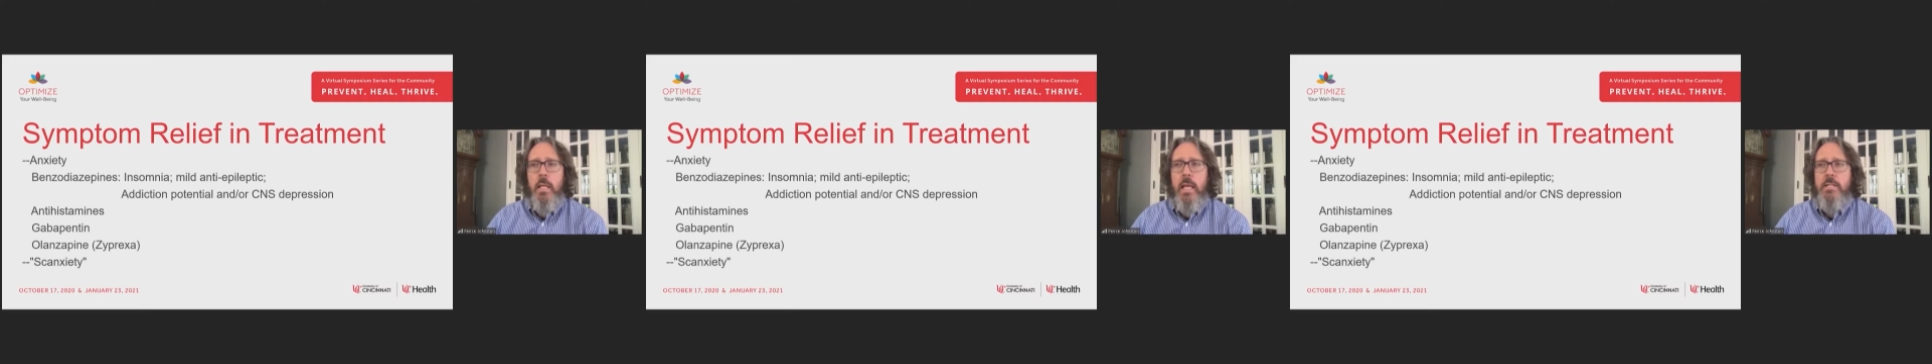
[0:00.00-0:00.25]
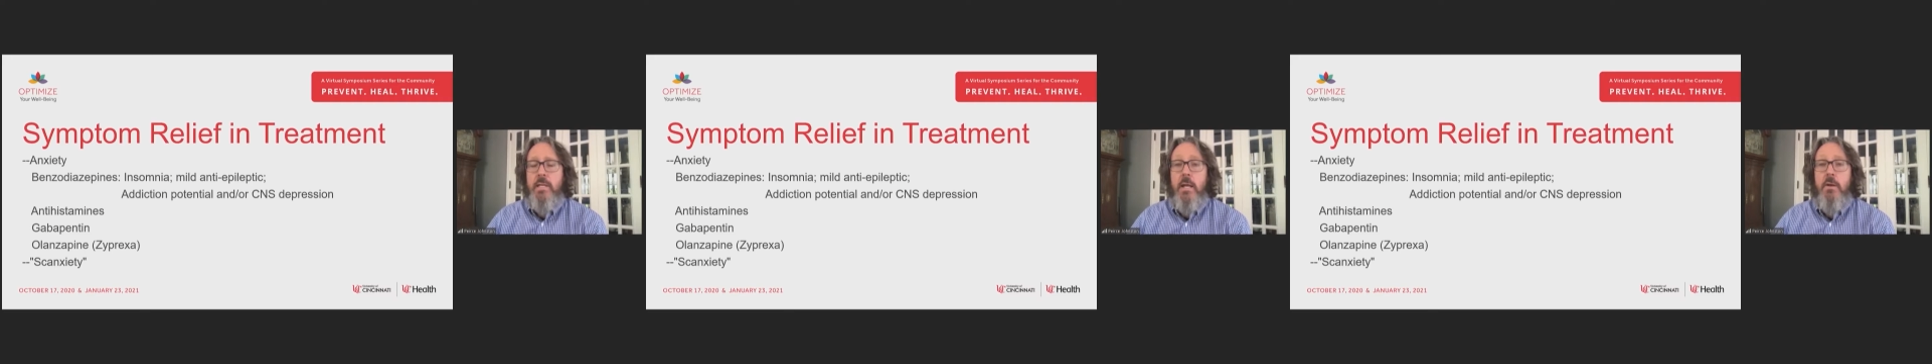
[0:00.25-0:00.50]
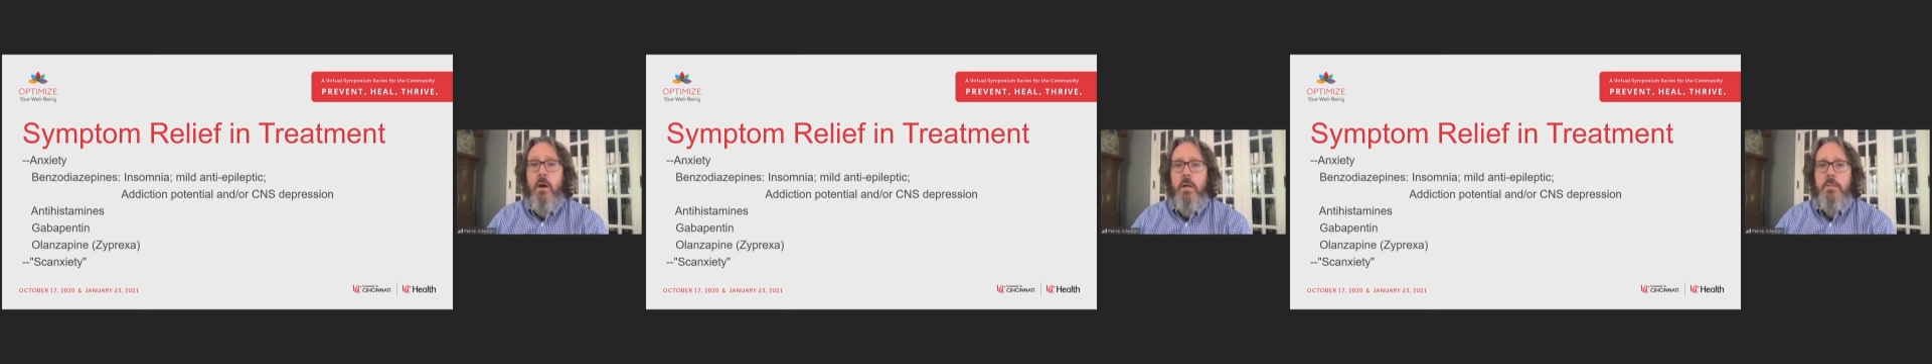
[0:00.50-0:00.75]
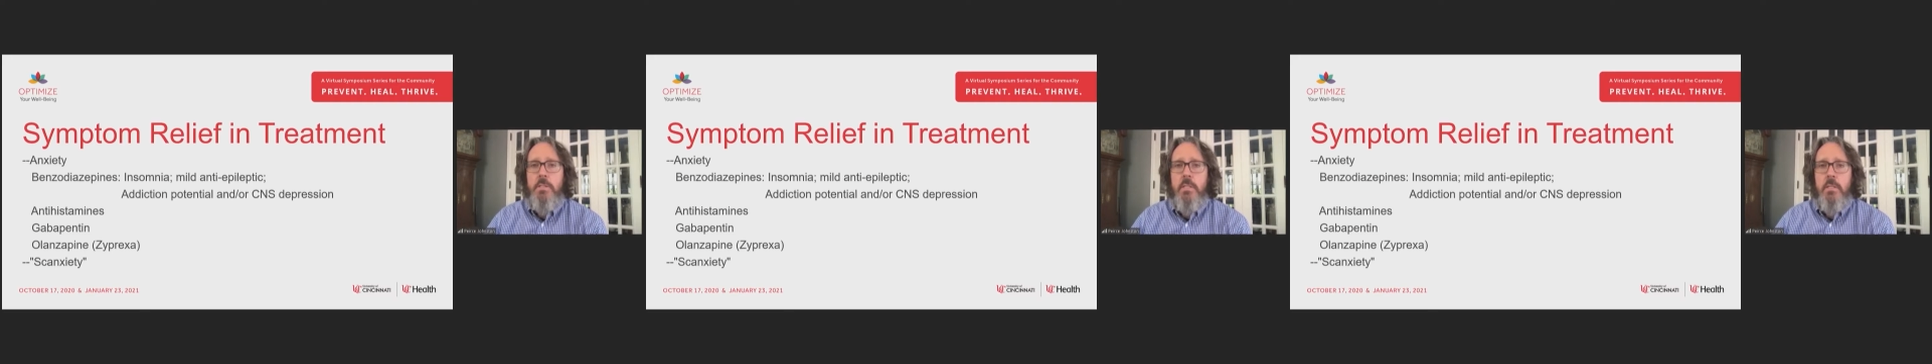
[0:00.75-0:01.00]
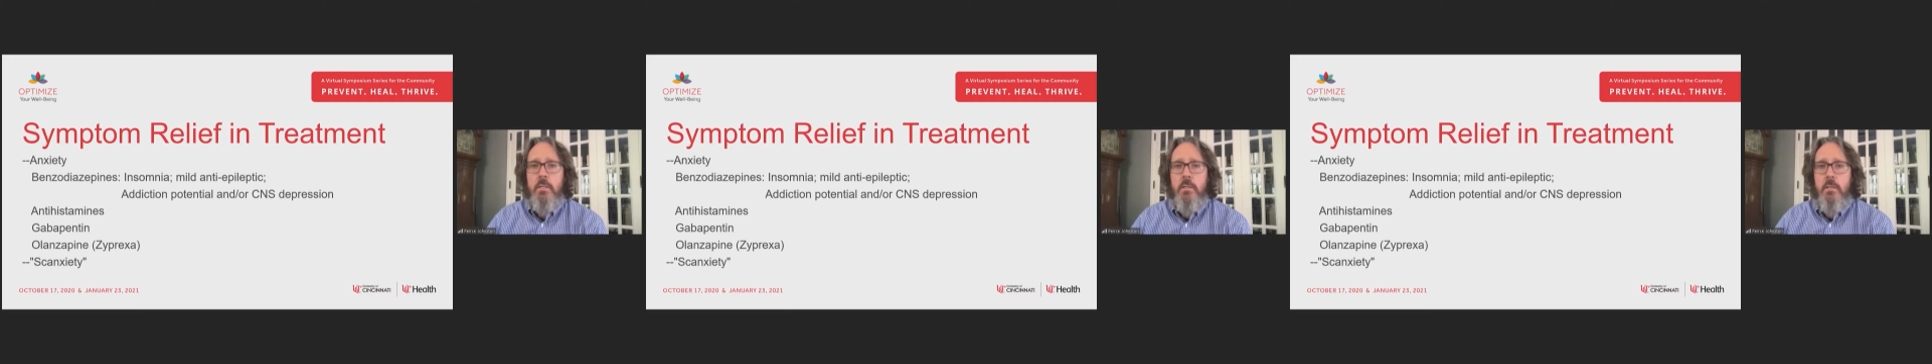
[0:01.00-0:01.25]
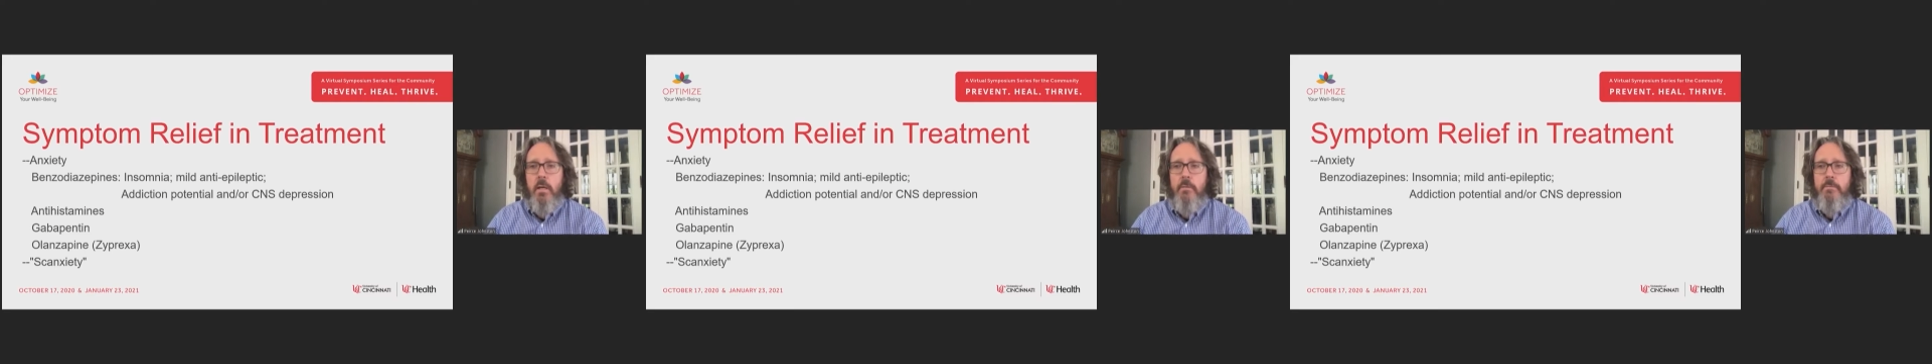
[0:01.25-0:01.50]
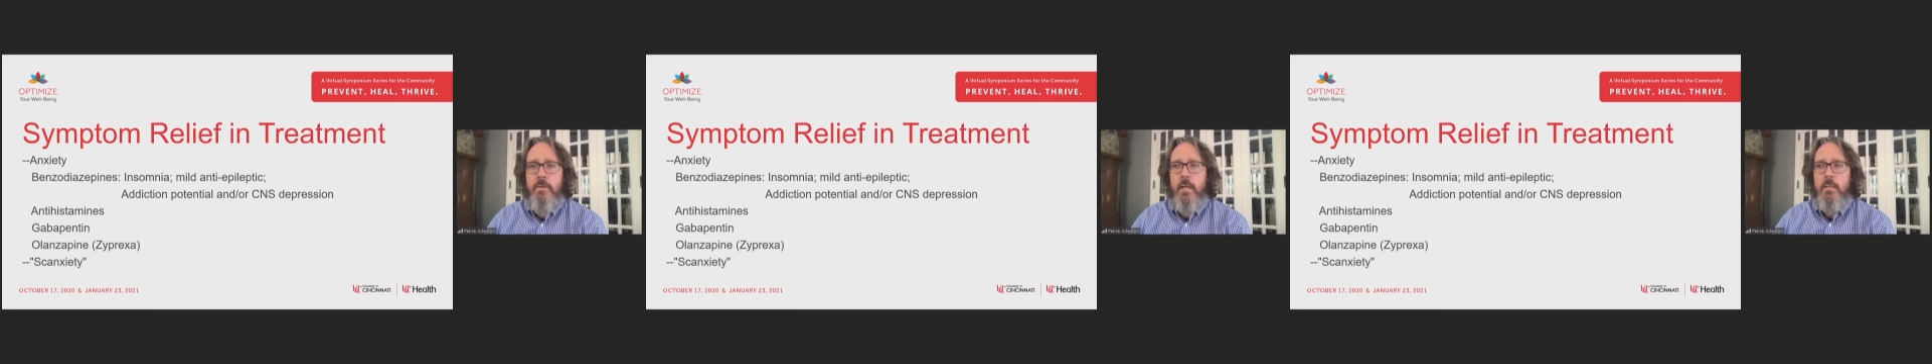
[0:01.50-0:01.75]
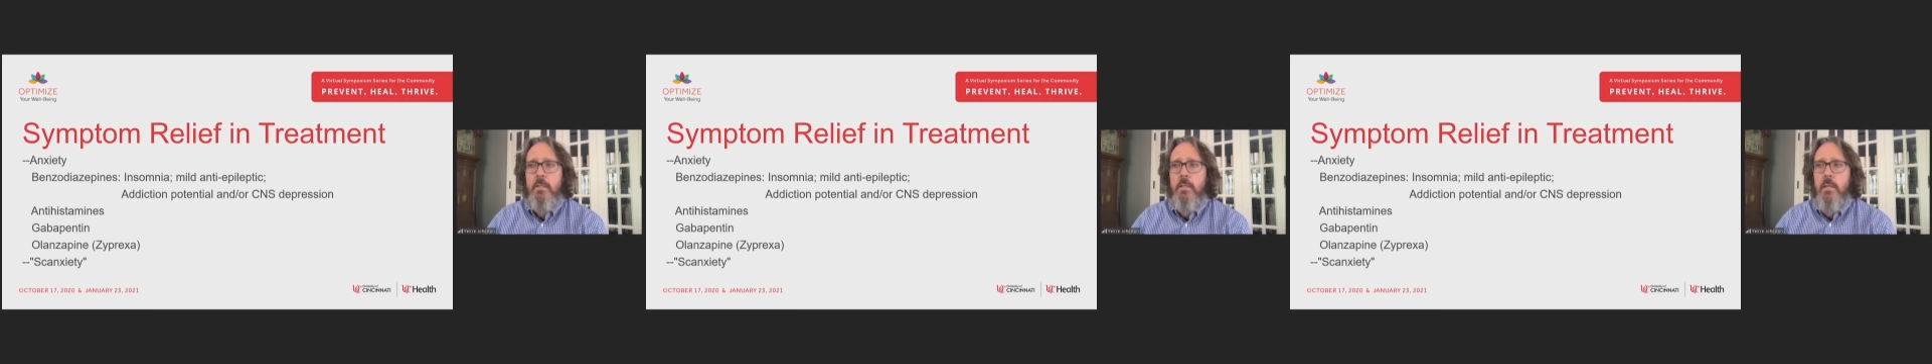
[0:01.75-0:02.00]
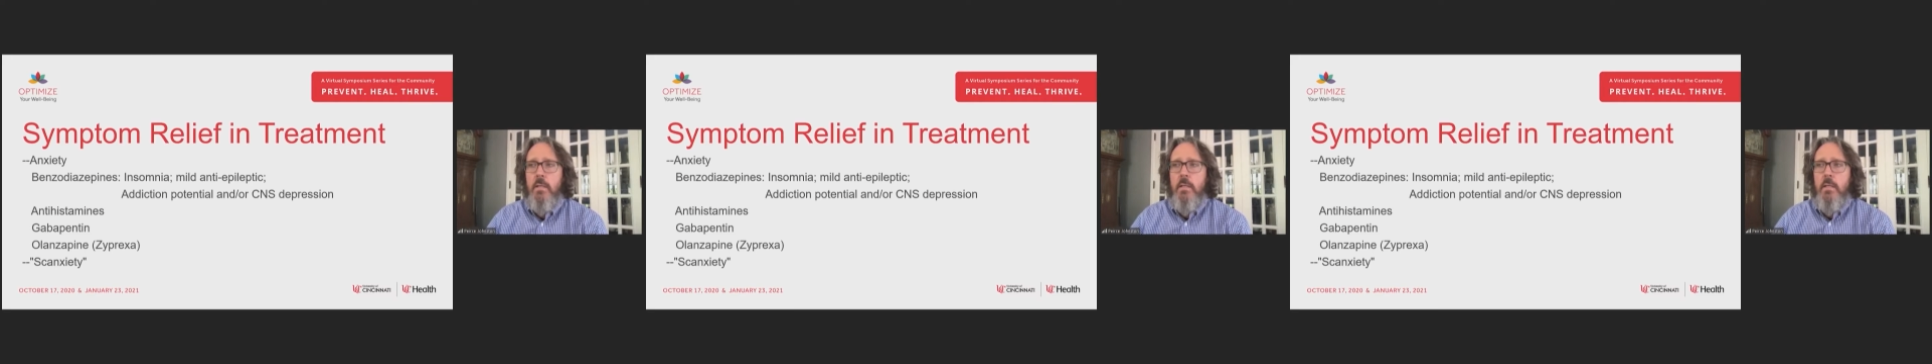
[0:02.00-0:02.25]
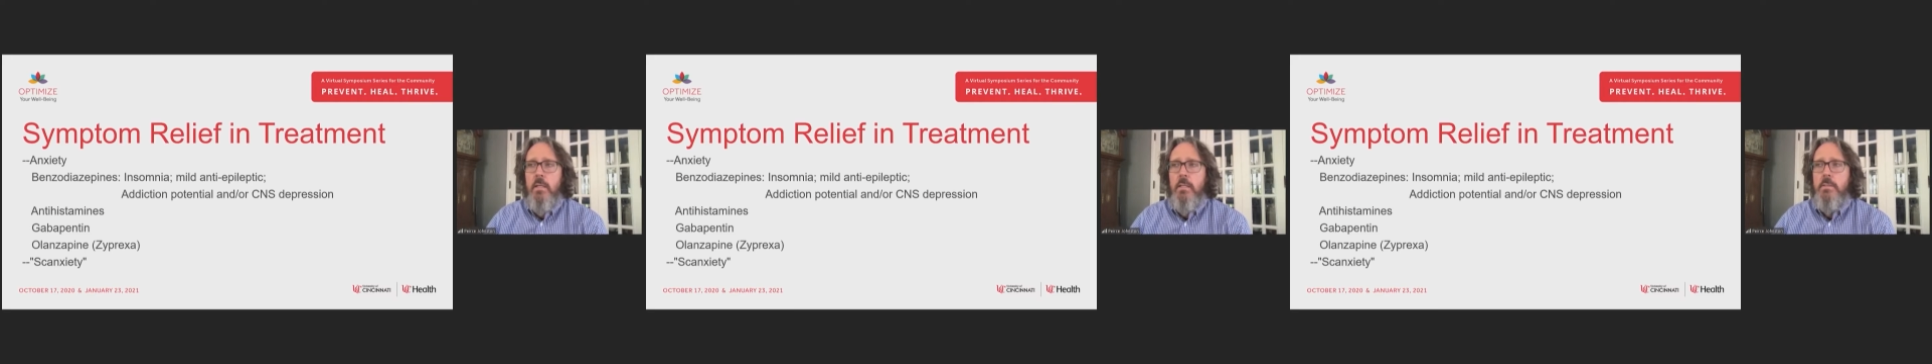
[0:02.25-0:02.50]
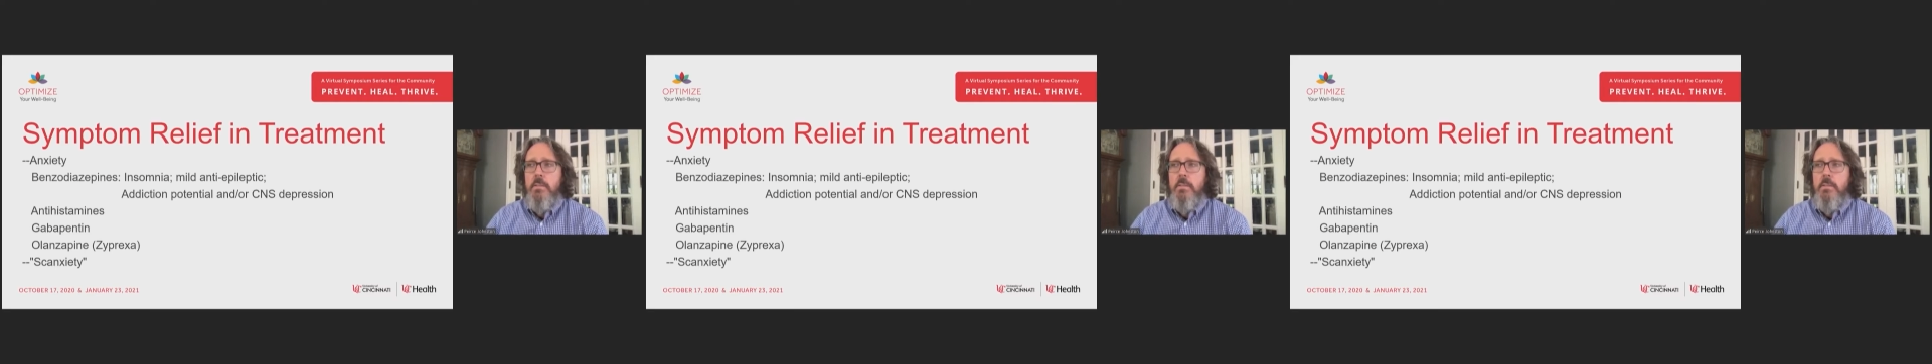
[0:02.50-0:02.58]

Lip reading: anti-nausea effect. It's